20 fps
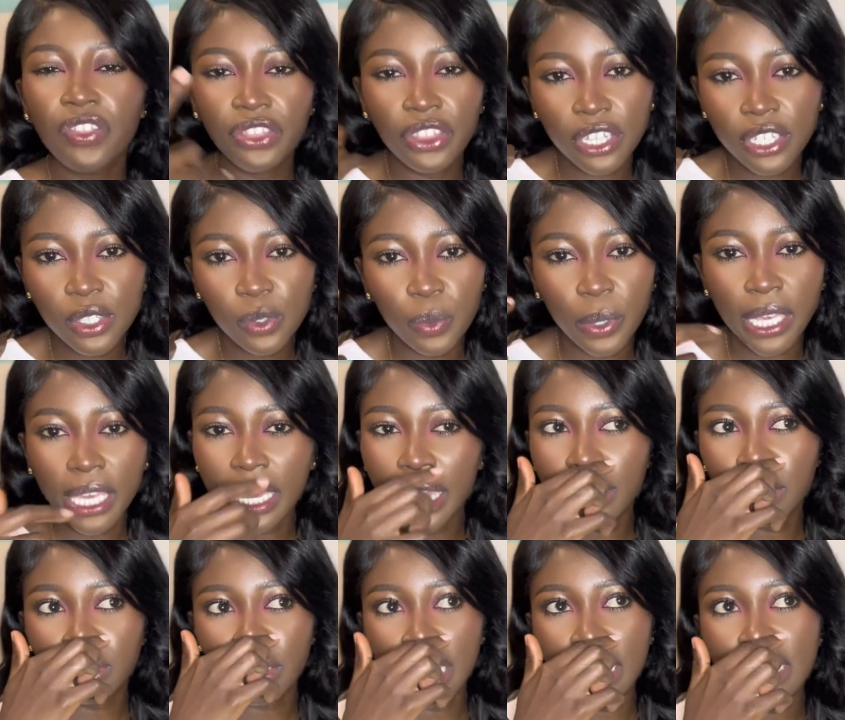this wig. I
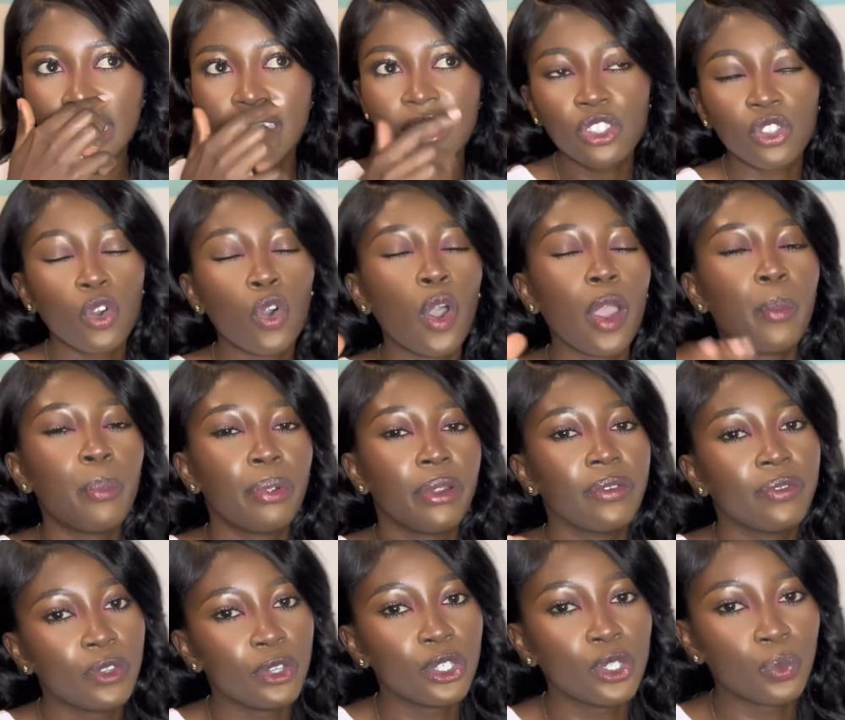tried to install a
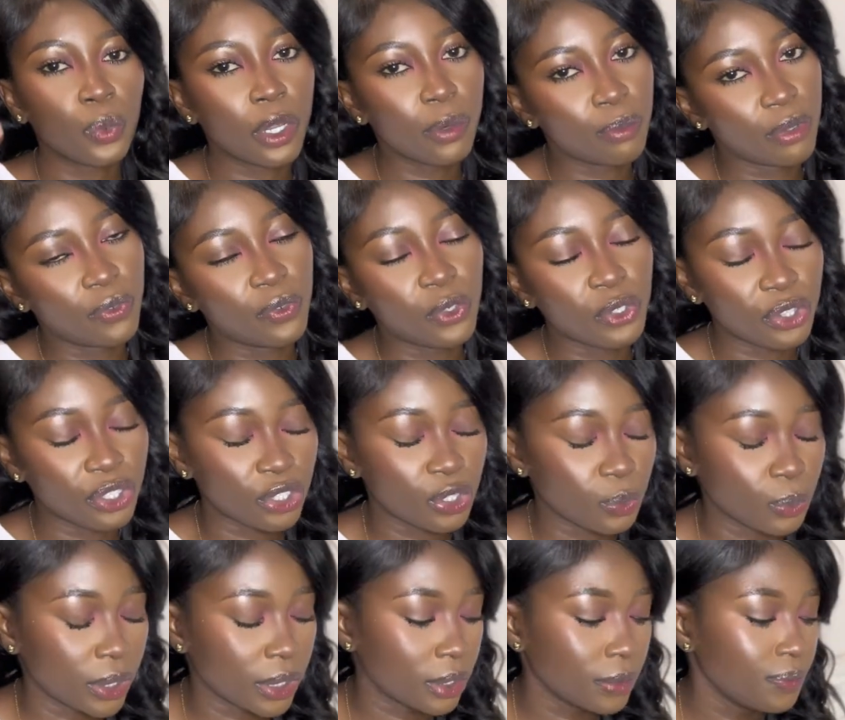previous one before this
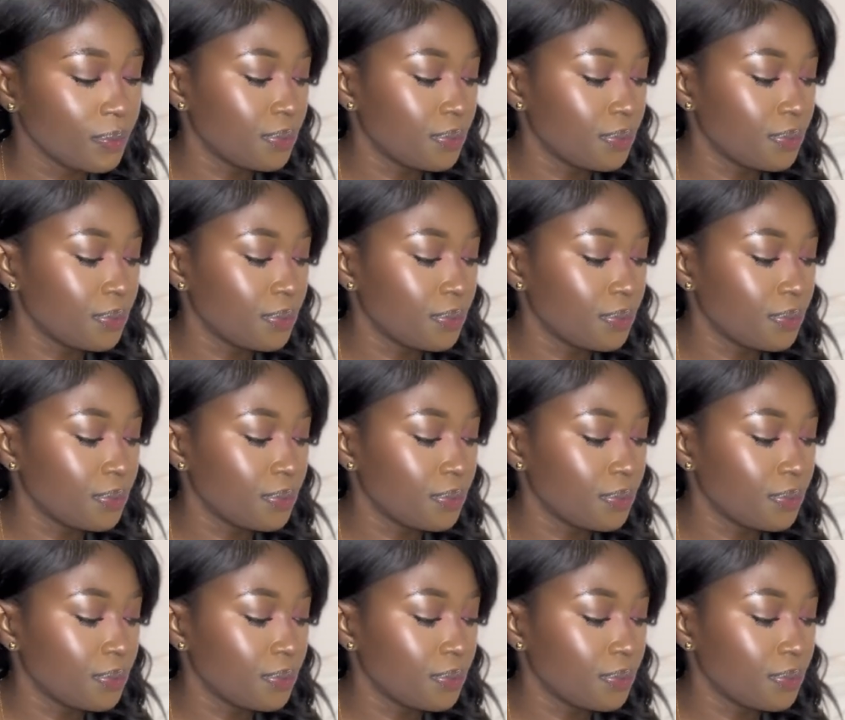one.